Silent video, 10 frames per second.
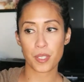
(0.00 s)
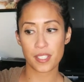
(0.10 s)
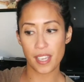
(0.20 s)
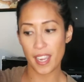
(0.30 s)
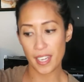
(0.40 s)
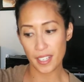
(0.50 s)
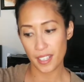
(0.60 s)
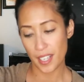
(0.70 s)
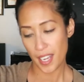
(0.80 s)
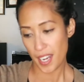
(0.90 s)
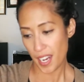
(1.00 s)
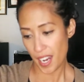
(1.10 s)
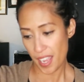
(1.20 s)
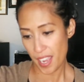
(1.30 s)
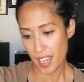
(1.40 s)
design.
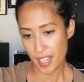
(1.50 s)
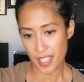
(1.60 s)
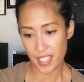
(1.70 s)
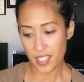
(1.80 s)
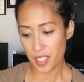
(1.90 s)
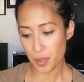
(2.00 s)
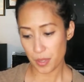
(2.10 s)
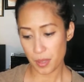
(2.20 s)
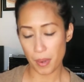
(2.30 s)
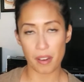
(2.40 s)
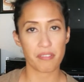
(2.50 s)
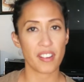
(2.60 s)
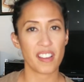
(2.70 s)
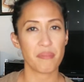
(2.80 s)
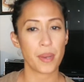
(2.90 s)
And I think this was about
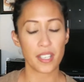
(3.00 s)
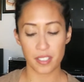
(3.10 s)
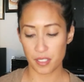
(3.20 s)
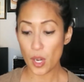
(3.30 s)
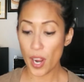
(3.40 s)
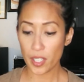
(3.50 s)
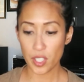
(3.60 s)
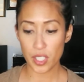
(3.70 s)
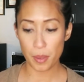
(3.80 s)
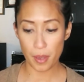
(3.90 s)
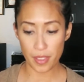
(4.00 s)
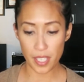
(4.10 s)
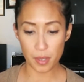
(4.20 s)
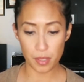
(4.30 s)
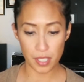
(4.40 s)
five bucks. You know, actually, I
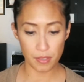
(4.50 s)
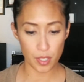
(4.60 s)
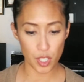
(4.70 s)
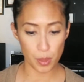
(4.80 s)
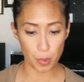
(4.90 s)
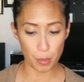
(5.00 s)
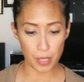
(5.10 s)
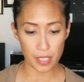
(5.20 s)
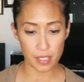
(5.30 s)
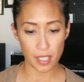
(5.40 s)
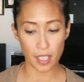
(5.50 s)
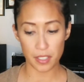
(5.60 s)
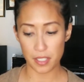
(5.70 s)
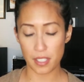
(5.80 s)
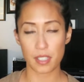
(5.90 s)
think it was even cheaper because I
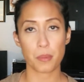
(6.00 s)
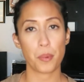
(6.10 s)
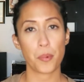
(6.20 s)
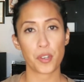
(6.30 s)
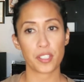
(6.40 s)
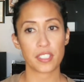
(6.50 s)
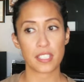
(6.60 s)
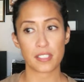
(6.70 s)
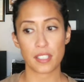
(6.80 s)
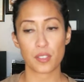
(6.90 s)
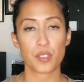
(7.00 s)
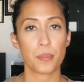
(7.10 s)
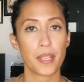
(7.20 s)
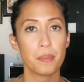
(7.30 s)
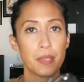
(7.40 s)
got this at the Memorial Day sale, so
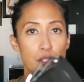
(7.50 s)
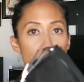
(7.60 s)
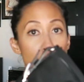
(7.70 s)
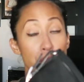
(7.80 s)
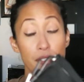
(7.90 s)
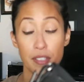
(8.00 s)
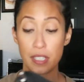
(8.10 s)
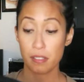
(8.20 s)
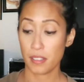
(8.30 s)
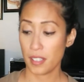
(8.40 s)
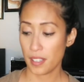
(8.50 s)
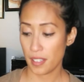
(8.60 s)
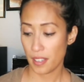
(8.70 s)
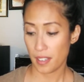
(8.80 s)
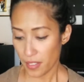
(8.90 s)
it might've been two fifty.
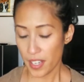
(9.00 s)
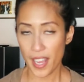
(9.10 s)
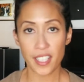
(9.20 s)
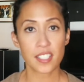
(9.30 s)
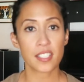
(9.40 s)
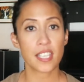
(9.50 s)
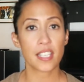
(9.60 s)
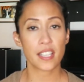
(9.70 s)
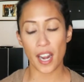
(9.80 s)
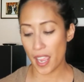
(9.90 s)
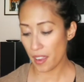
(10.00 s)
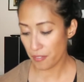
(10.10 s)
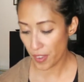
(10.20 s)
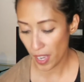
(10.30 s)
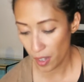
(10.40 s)
The next thing that I
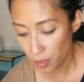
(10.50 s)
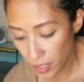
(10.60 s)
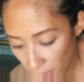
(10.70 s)
have found